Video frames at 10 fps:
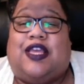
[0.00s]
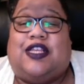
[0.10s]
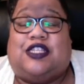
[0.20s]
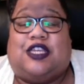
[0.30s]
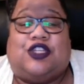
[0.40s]

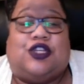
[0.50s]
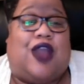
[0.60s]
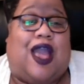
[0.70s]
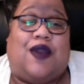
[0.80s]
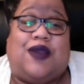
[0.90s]
and Cynthia.
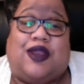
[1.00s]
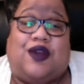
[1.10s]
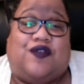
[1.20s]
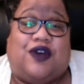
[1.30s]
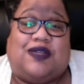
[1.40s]
Girl, I don't get
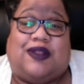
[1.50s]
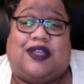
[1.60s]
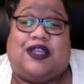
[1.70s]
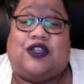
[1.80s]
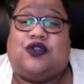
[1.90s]
no fucks about
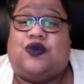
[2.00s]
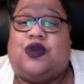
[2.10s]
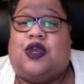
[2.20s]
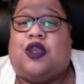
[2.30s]
these two.